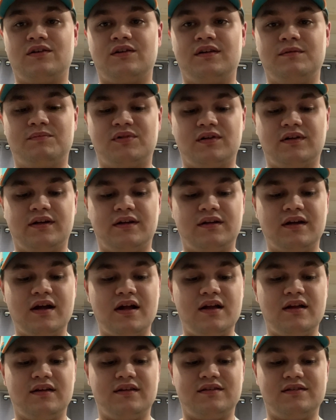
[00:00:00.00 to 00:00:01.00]
He played
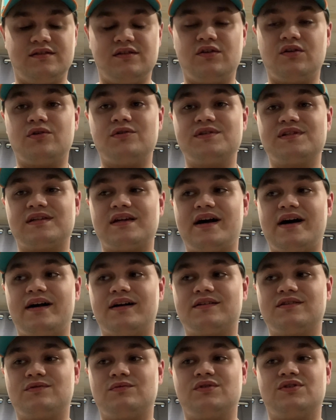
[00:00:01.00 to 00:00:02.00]
0
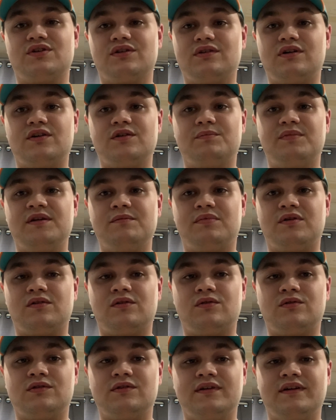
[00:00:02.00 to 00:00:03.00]
sacks, which a lot of people are
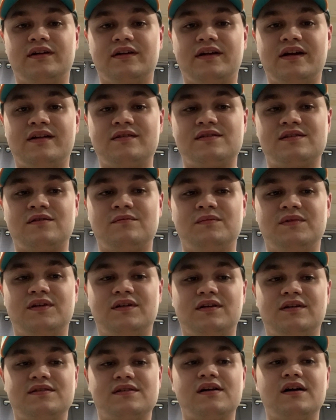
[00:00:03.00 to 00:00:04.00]
holding against him
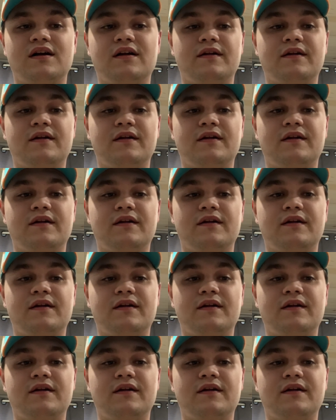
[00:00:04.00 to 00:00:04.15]
because